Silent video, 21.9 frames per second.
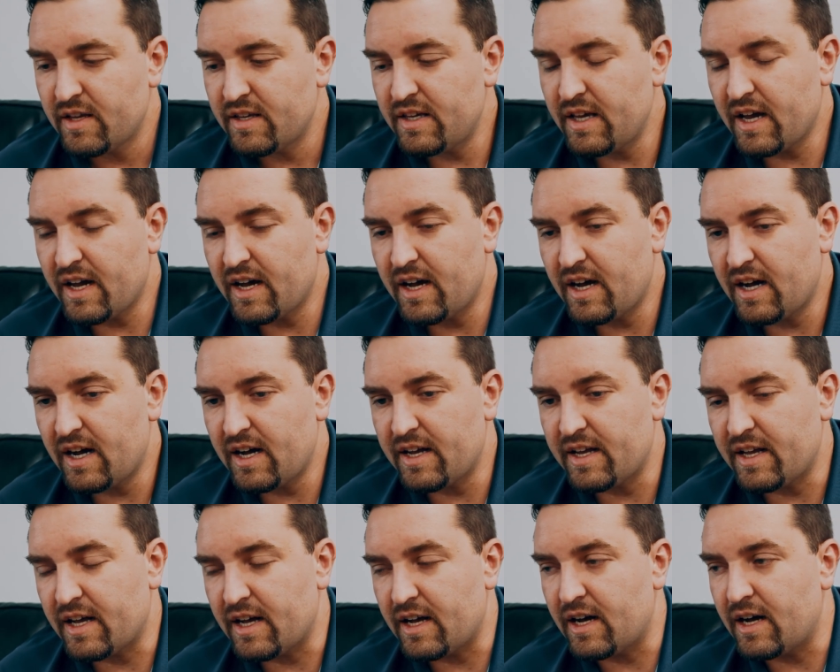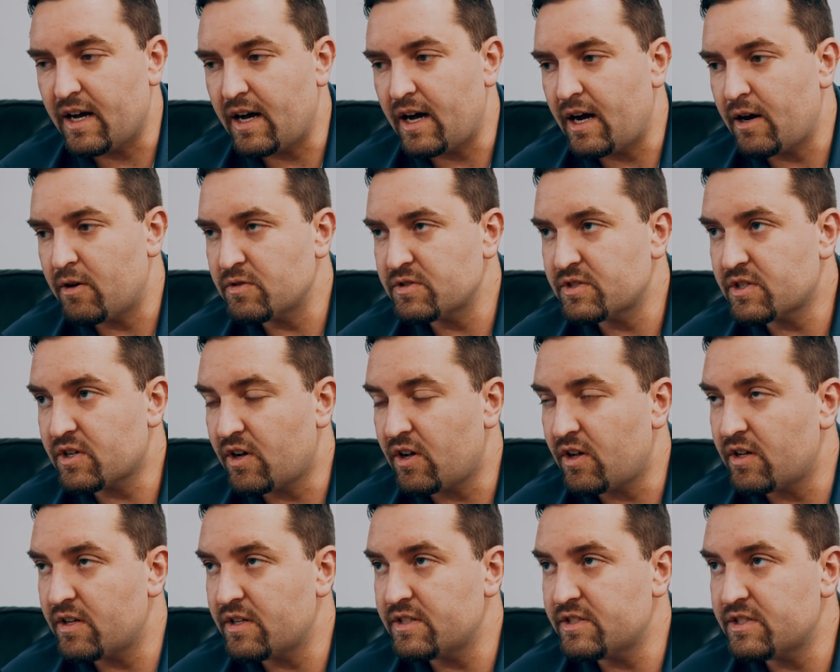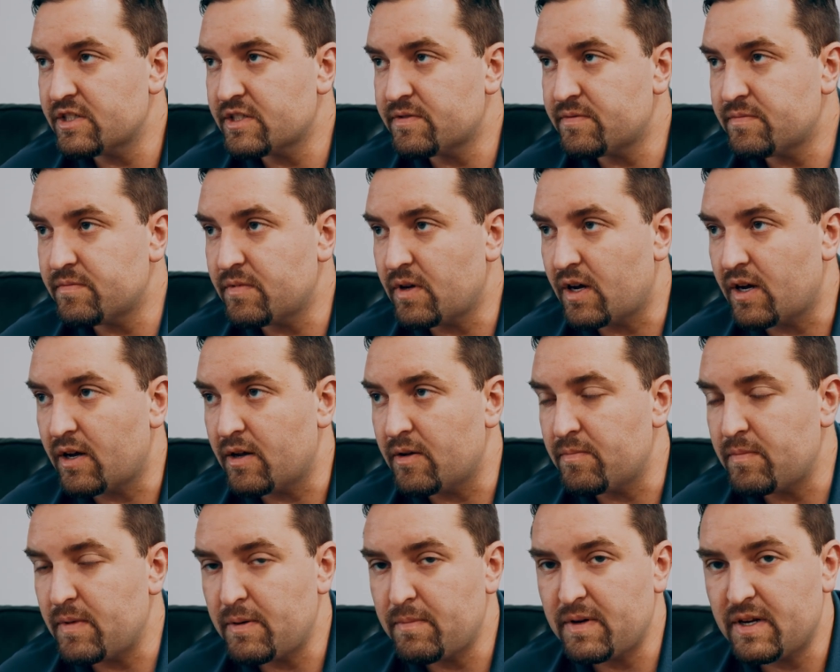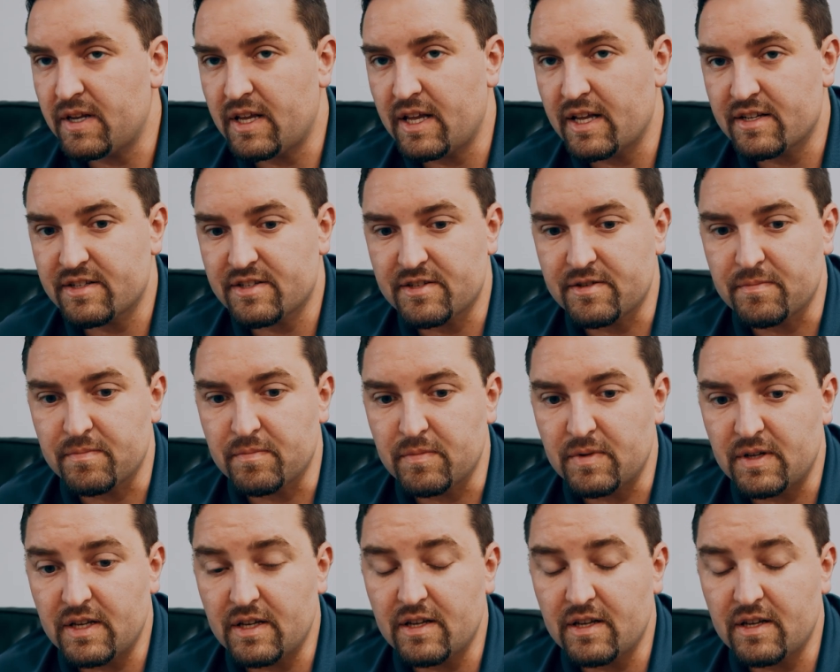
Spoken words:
Yeah, hi. I was calling just maybe to get some